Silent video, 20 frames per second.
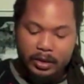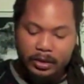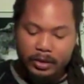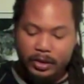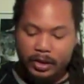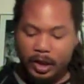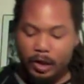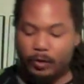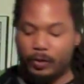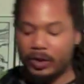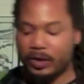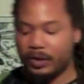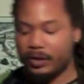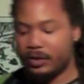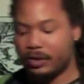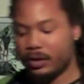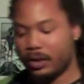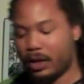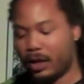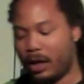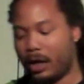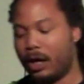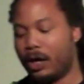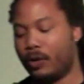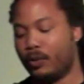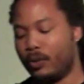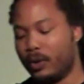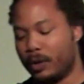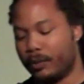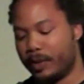She was
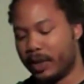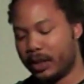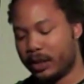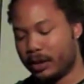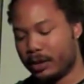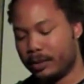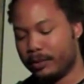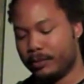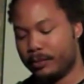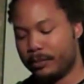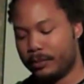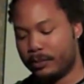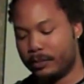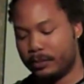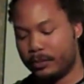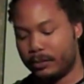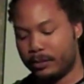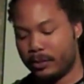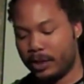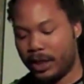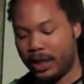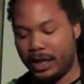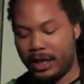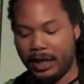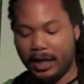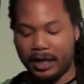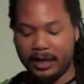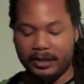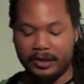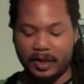all woman,
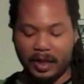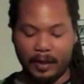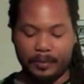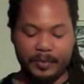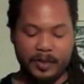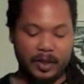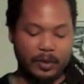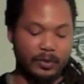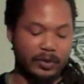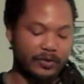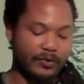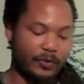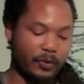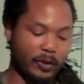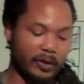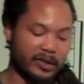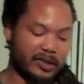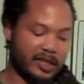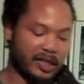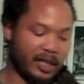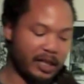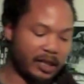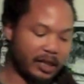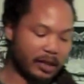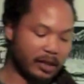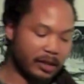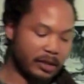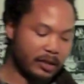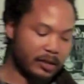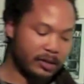except she was 14.
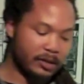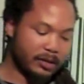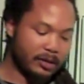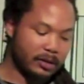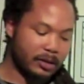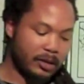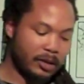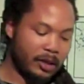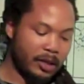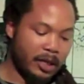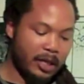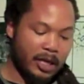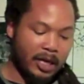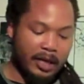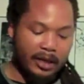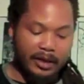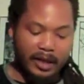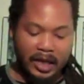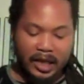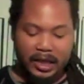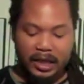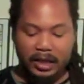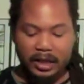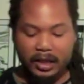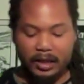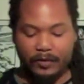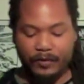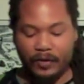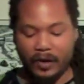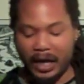Thinking
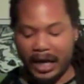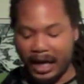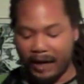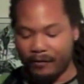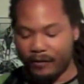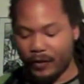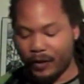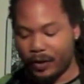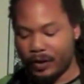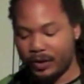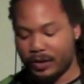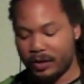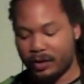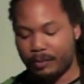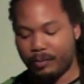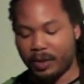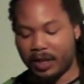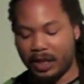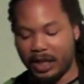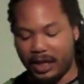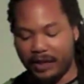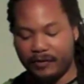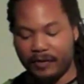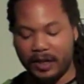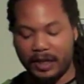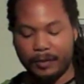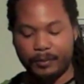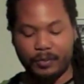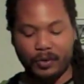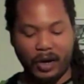in forevers, believing
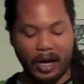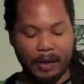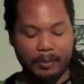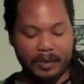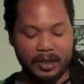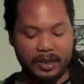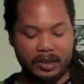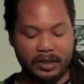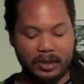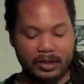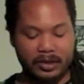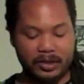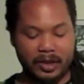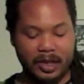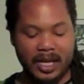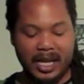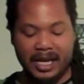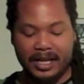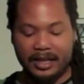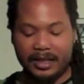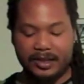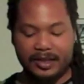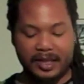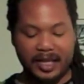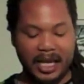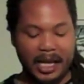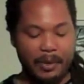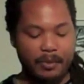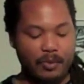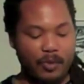in promises, the
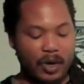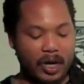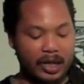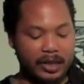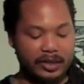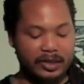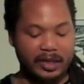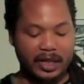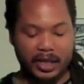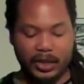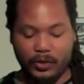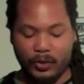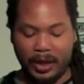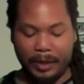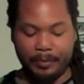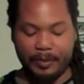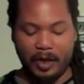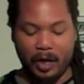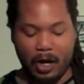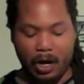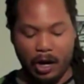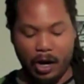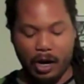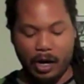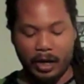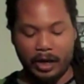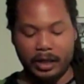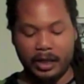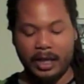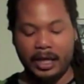same ones that crept
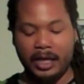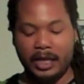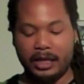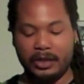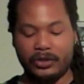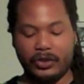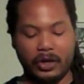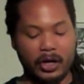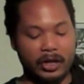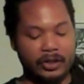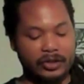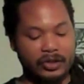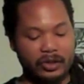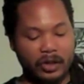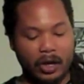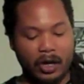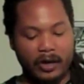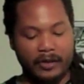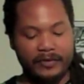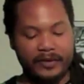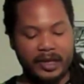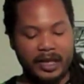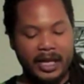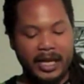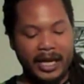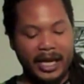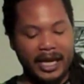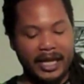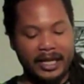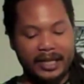hard into her soft,
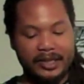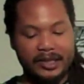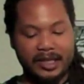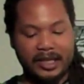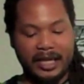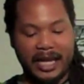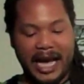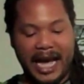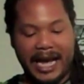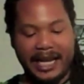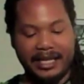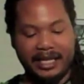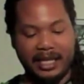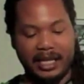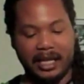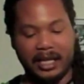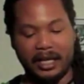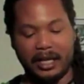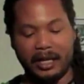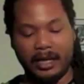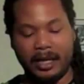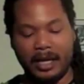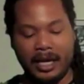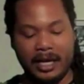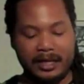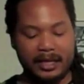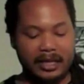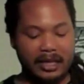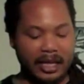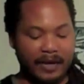innocent idea
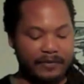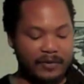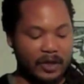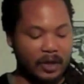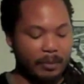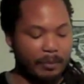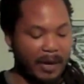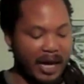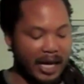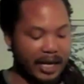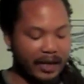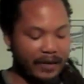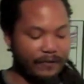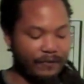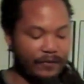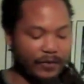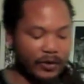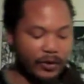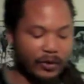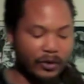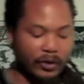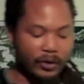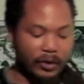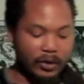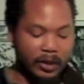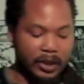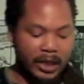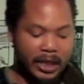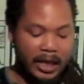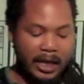that left her body
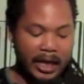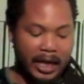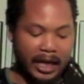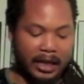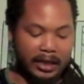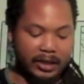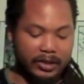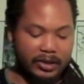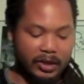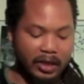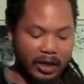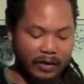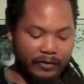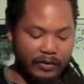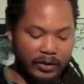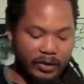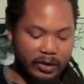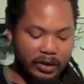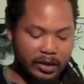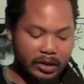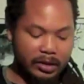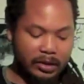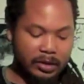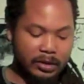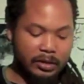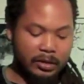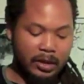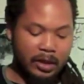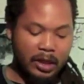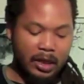full and discovered.
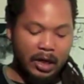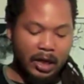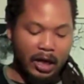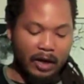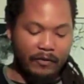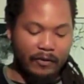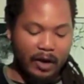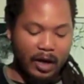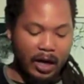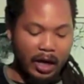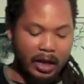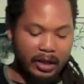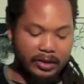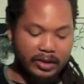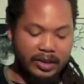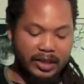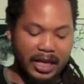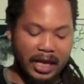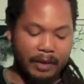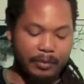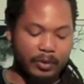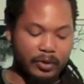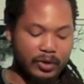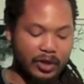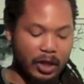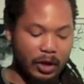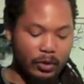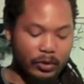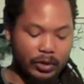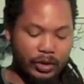Of unstable
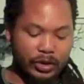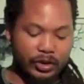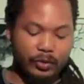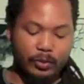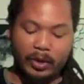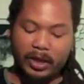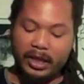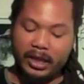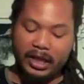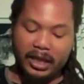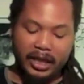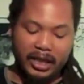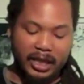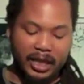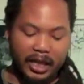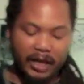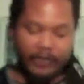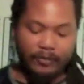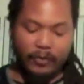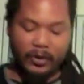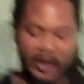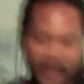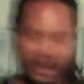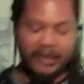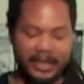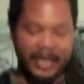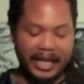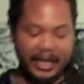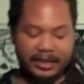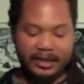donors willing to give what
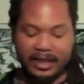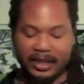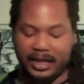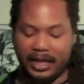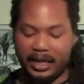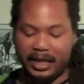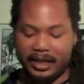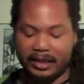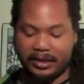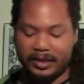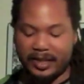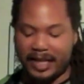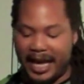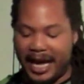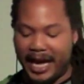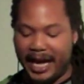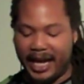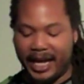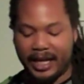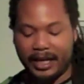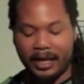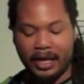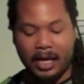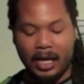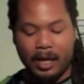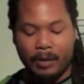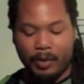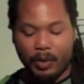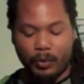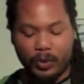it takes to get inside,
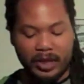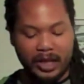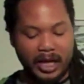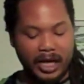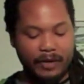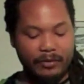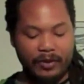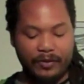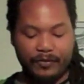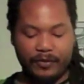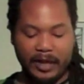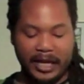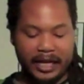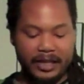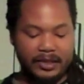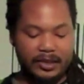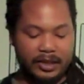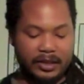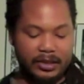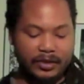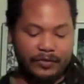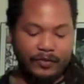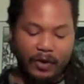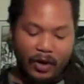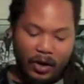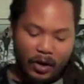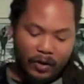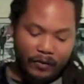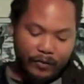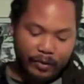but when their reflections
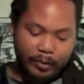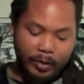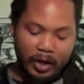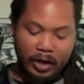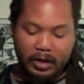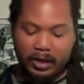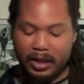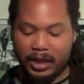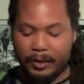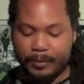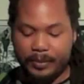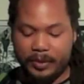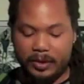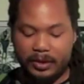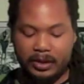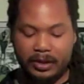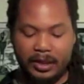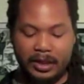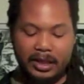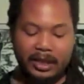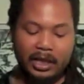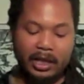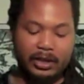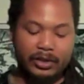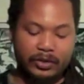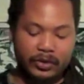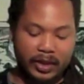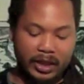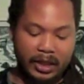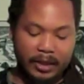fall from her lips,
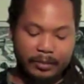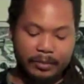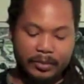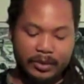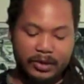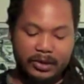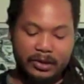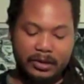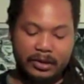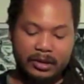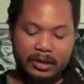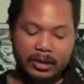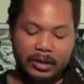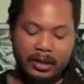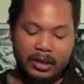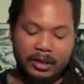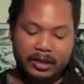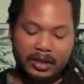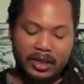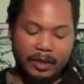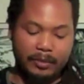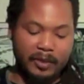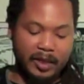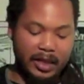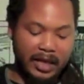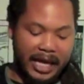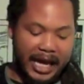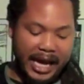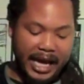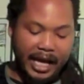their dreams seem to
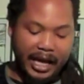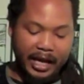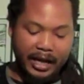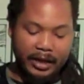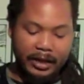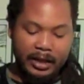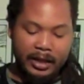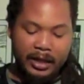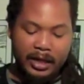die.